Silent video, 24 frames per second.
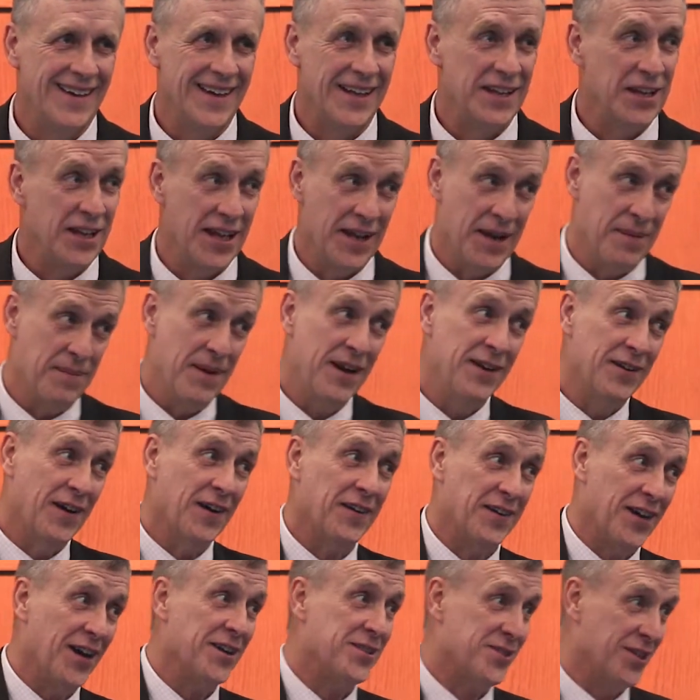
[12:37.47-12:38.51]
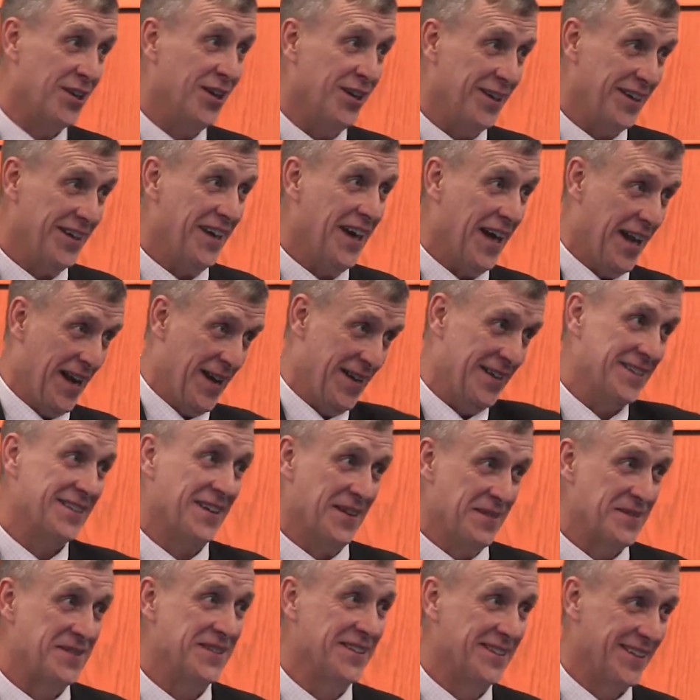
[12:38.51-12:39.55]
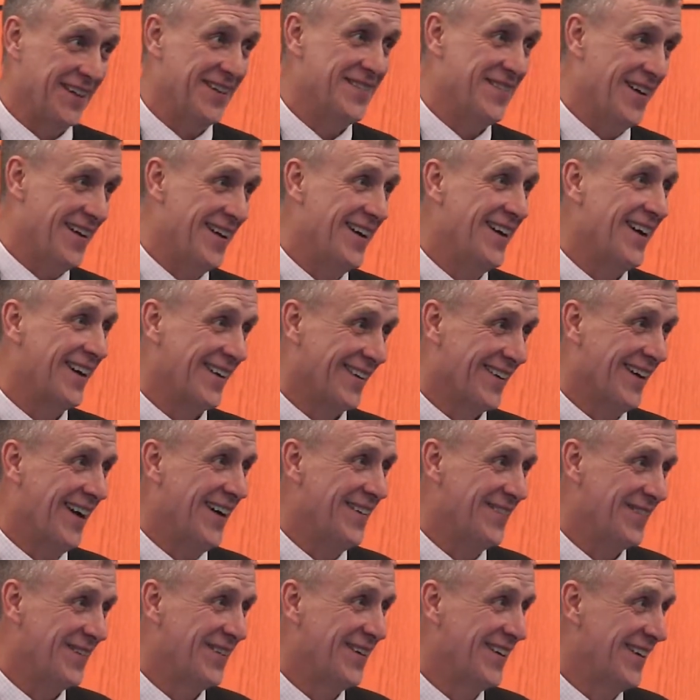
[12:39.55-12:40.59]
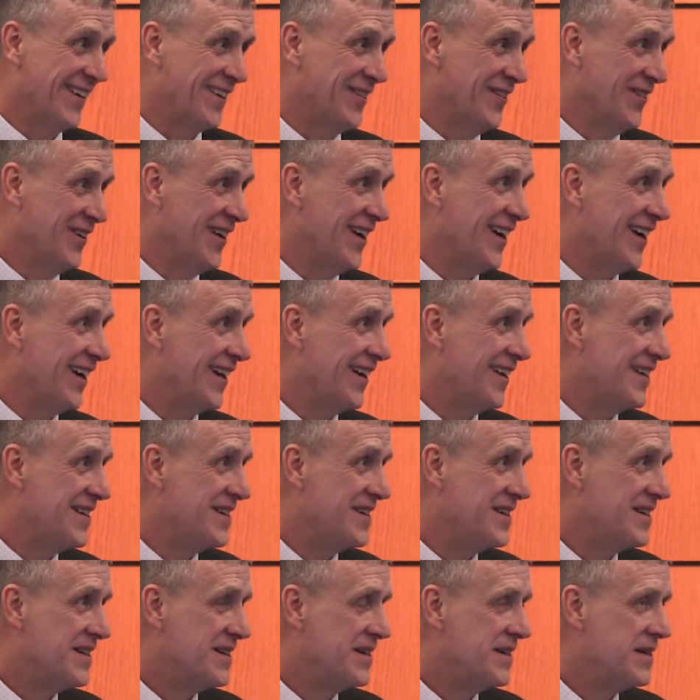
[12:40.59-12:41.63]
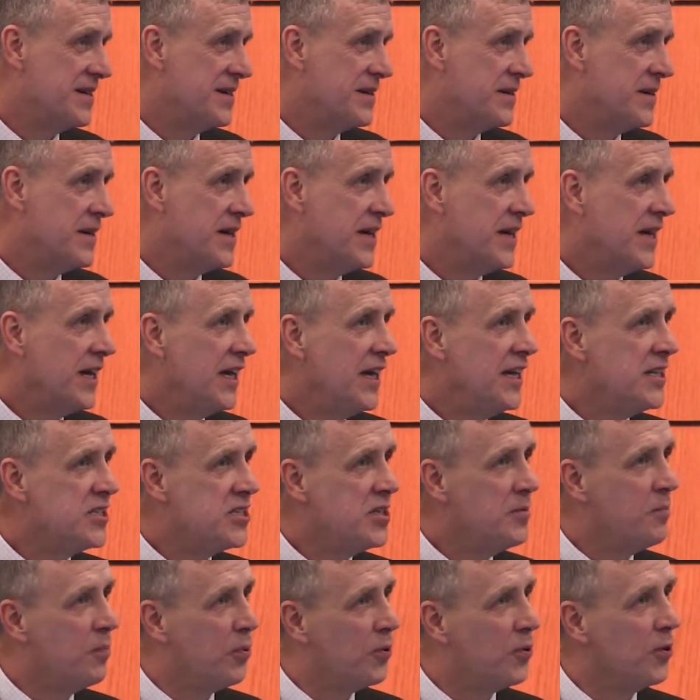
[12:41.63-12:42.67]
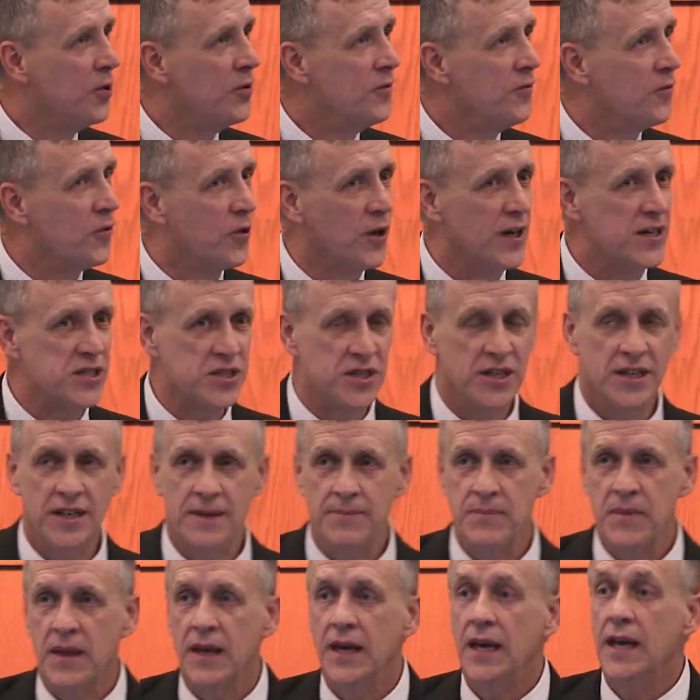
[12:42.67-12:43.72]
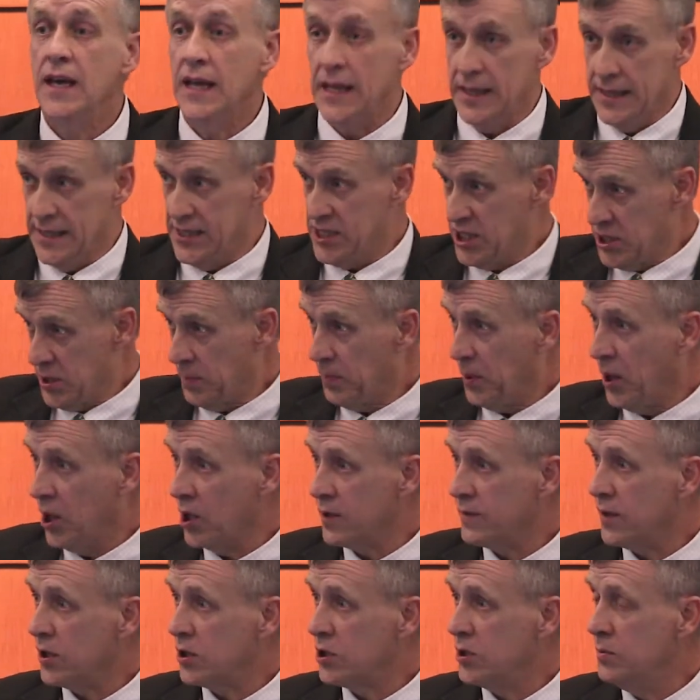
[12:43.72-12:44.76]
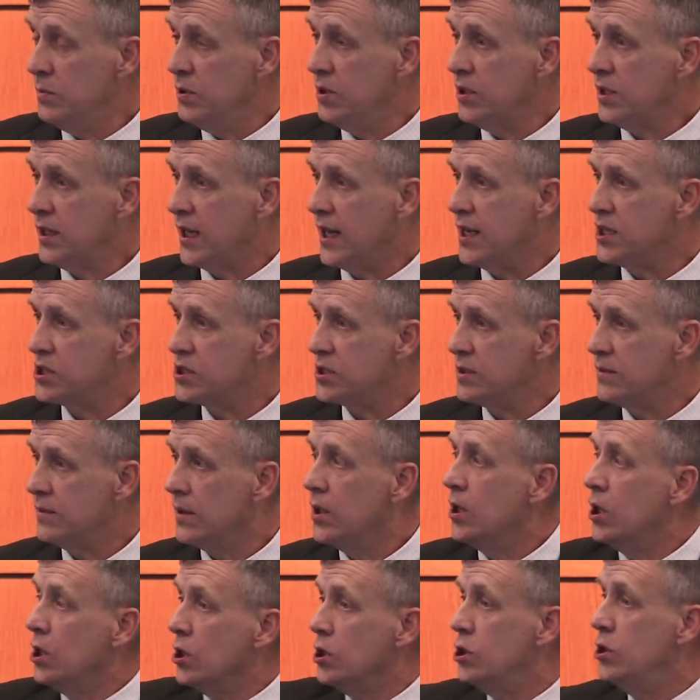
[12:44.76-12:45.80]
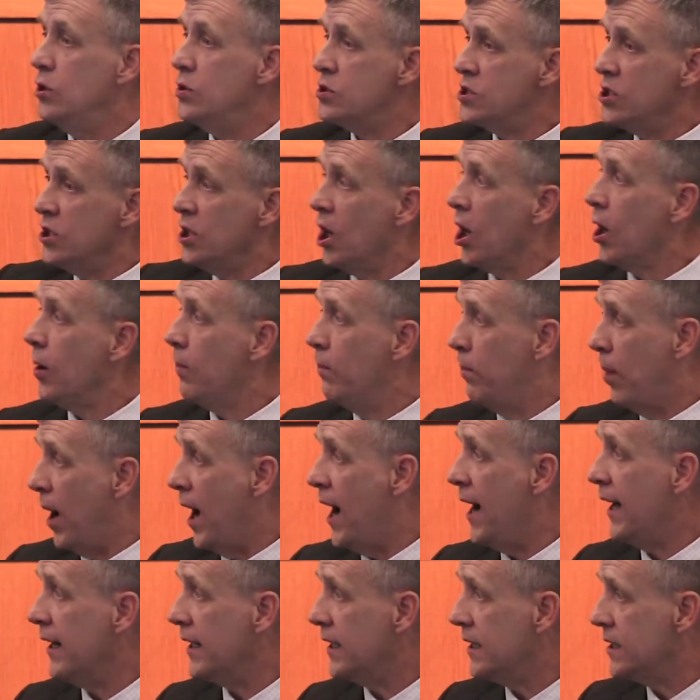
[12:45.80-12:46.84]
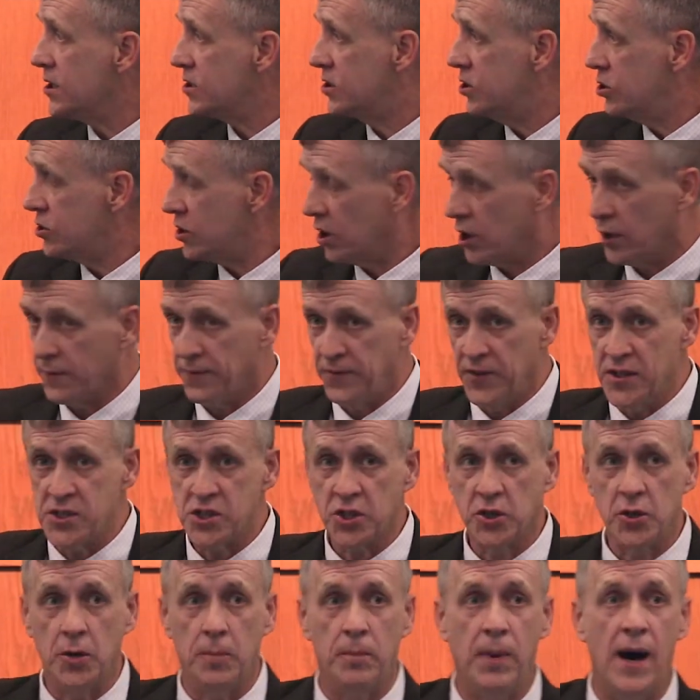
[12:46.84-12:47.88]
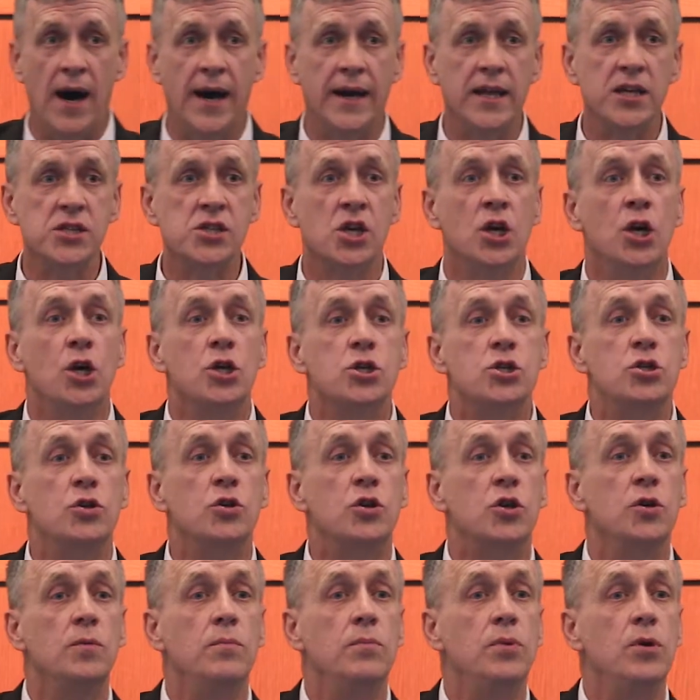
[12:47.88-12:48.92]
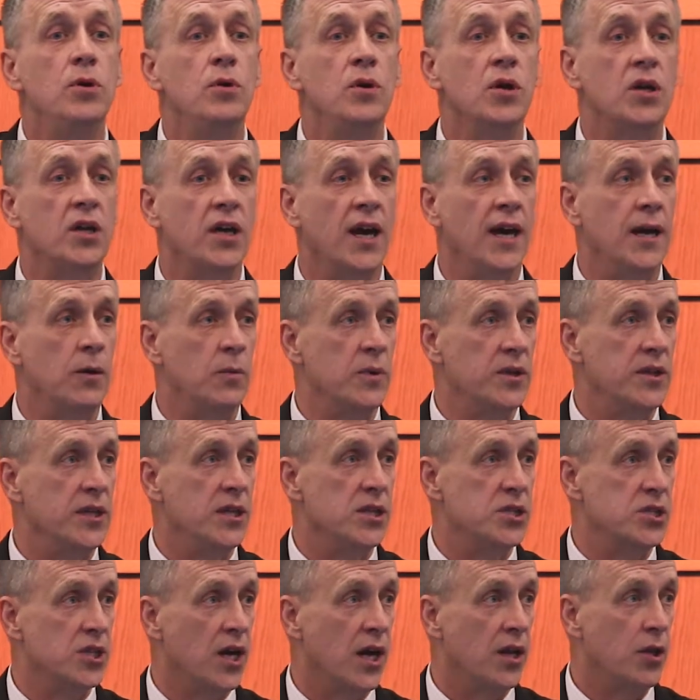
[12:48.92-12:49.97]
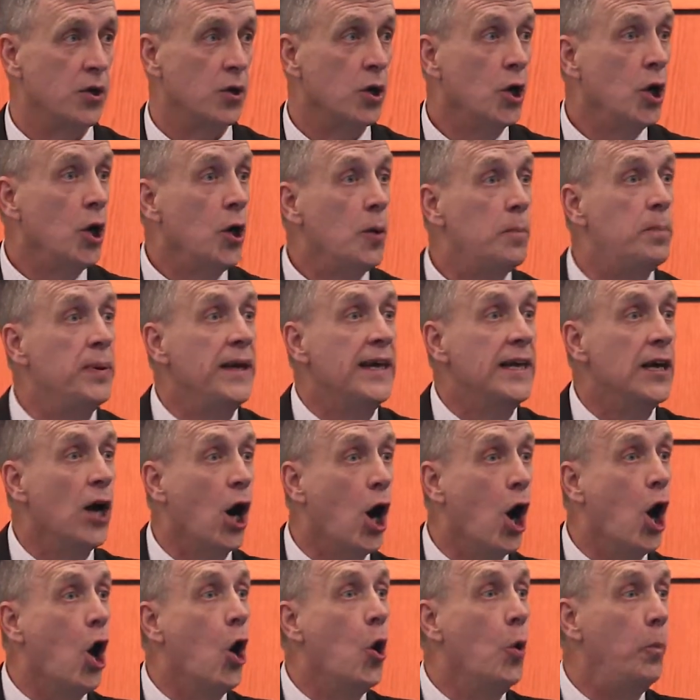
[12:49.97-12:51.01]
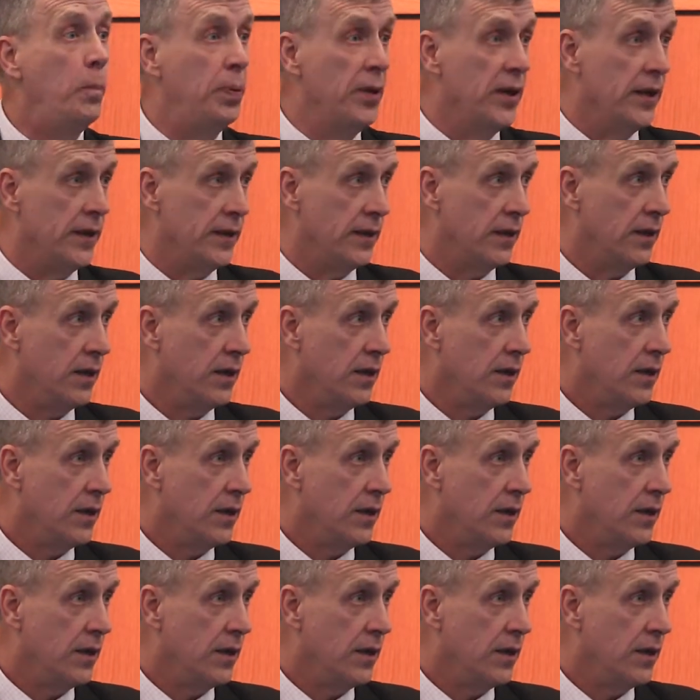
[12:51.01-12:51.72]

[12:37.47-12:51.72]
And I may not got you a hug yet. I'm still getting a hug, right, before you get away. It's important for us, and this is a part of our communication, using our bodies, using our physical bodies to communicate with each other. Being open.